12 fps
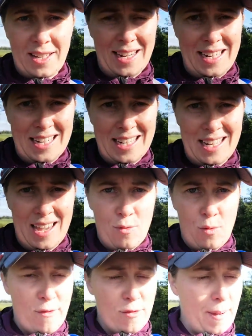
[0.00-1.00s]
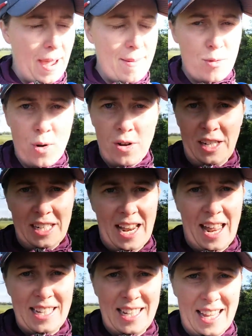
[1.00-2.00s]
I needed to give, whatever paperwork needed
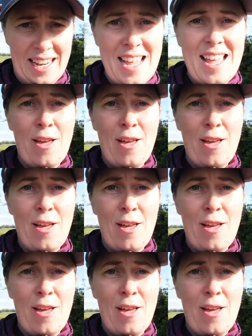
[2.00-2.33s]
handing in,